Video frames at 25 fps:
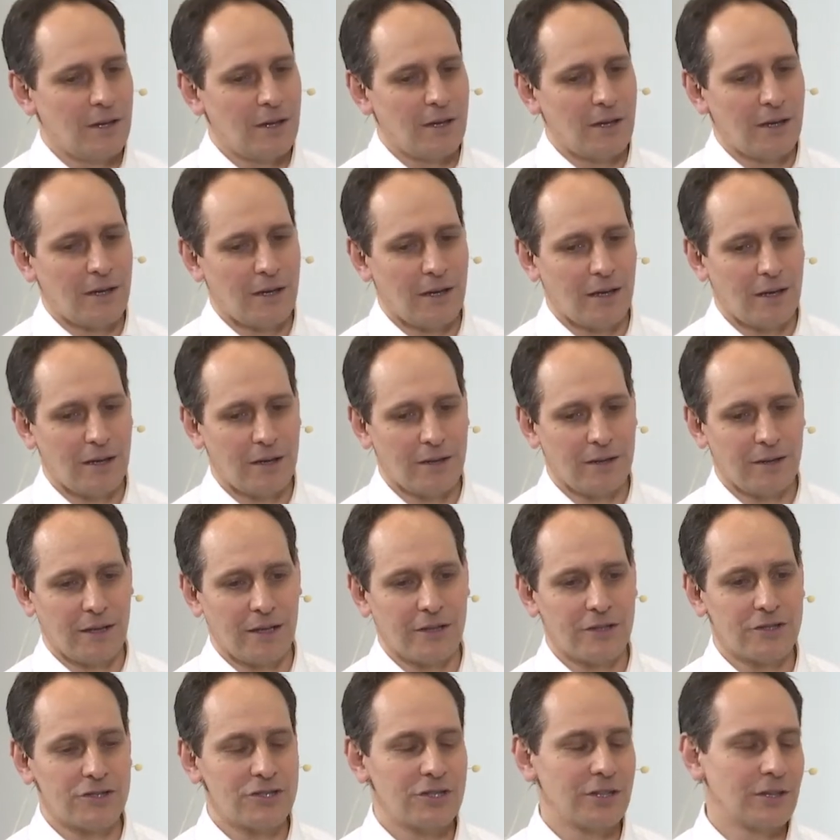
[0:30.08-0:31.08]
And
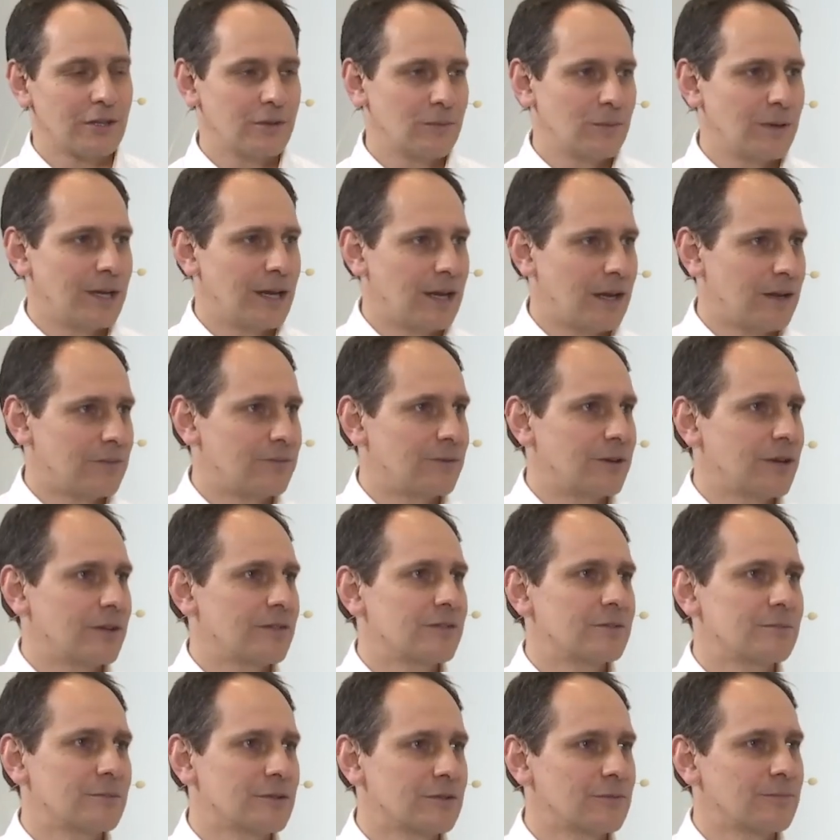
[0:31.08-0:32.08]
additionally we have
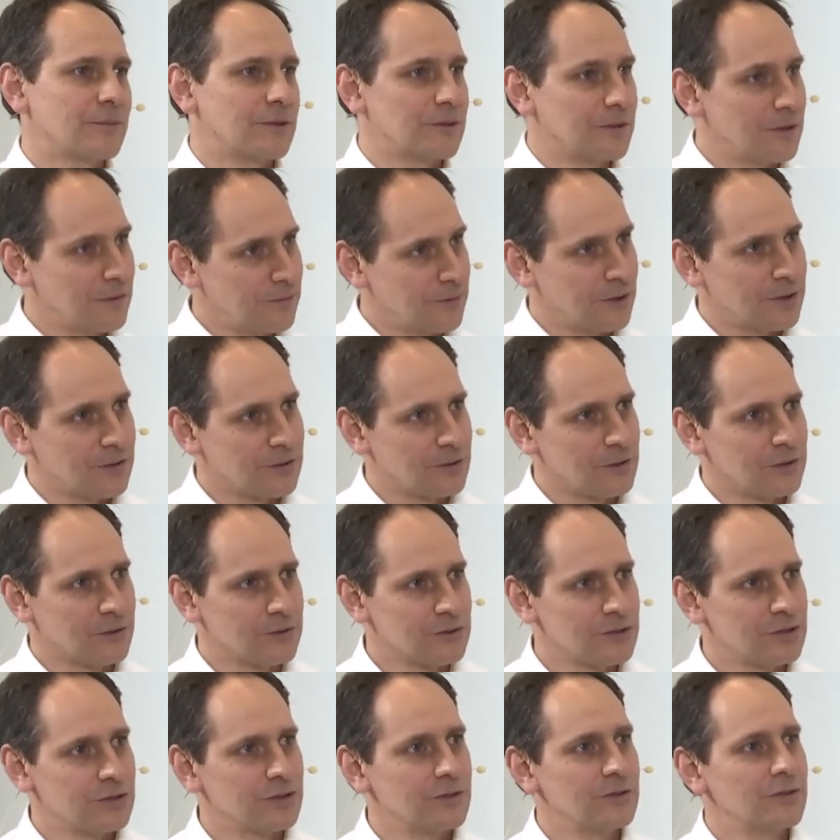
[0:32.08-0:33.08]
customer specific
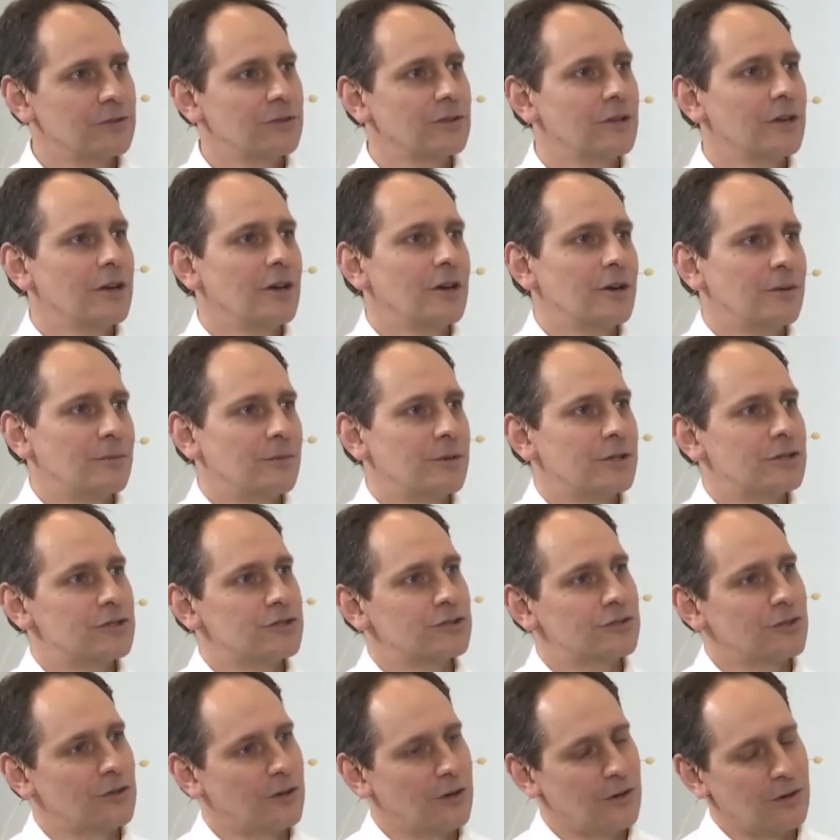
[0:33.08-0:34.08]
solutions
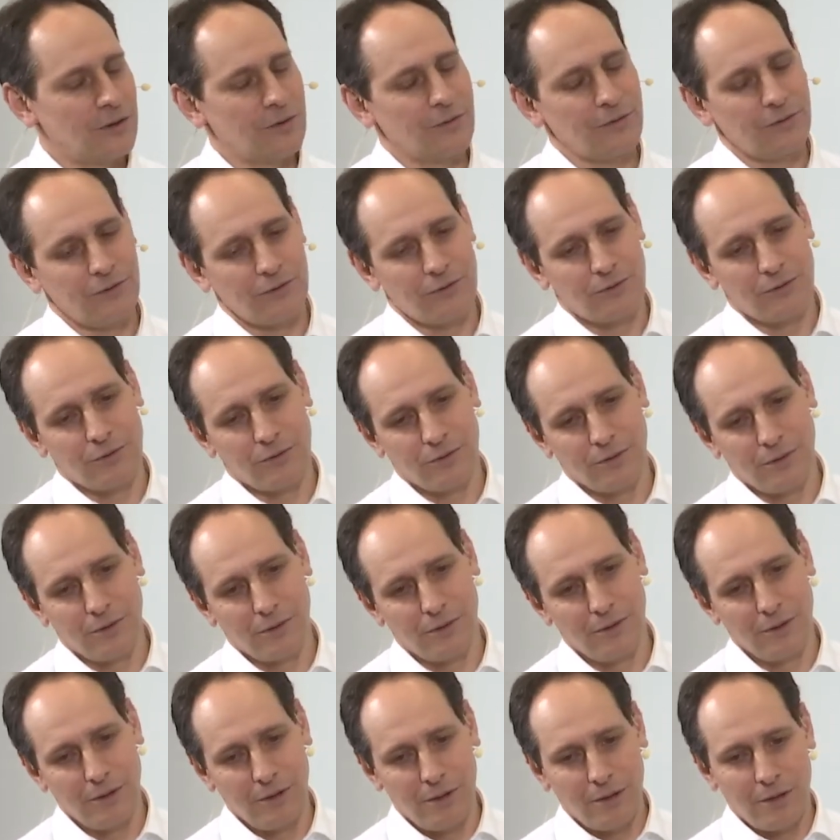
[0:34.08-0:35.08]
which serves
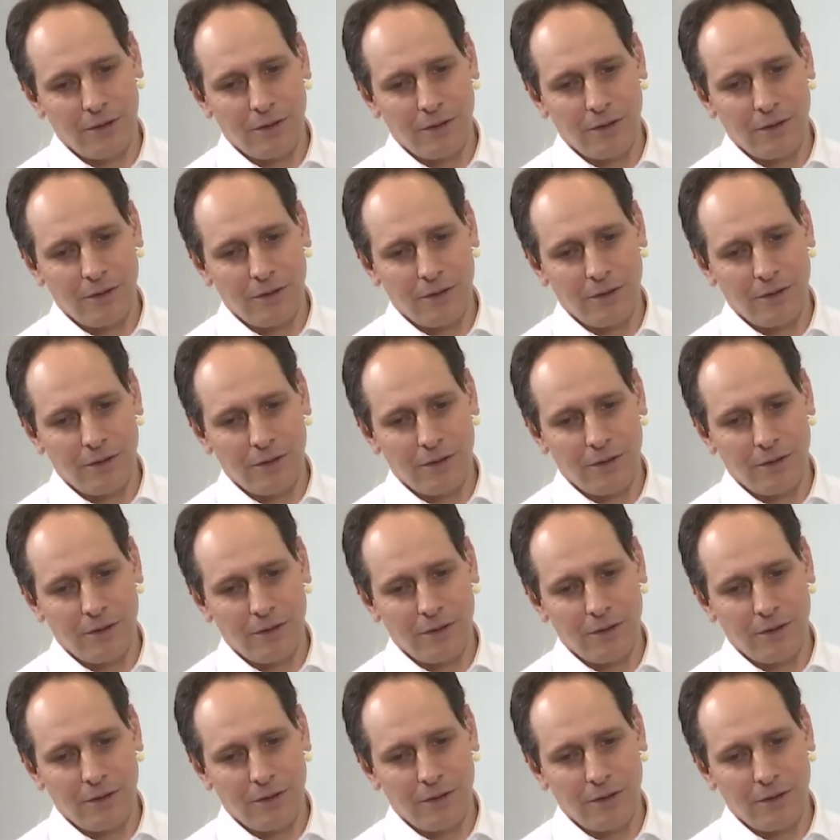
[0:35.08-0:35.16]
to